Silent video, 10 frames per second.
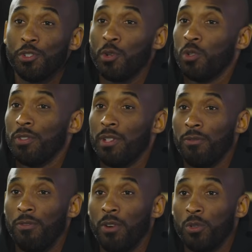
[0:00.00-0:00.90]
strokes for
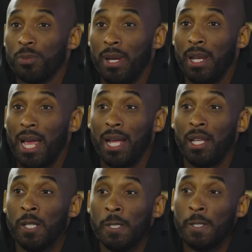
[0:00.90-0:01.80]
different folks, man.
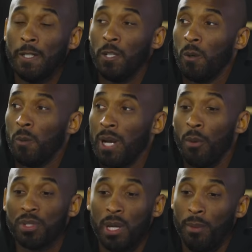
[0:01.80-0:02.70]
When I
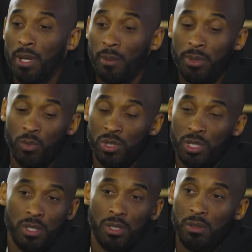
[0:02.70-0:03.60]
was coming up, it
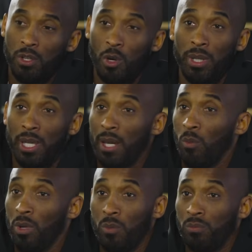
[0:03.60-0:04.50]
was Kobe can't
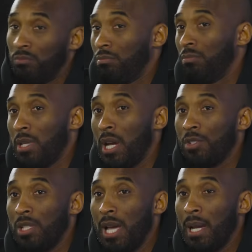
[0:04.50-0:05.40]
win without
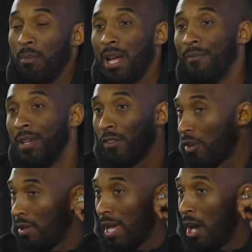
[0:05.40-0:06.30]
Shaq. But I've never
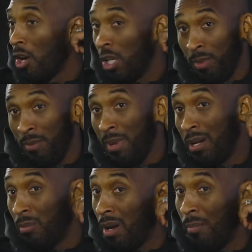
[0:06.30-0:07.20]
heard that argument made
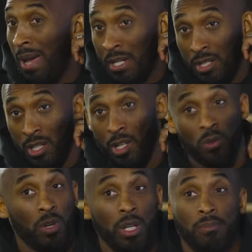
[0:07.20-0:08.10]
about Magic and
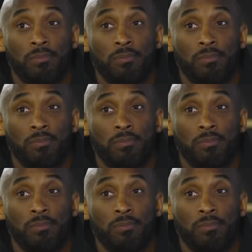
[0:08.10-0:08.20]
Kareem.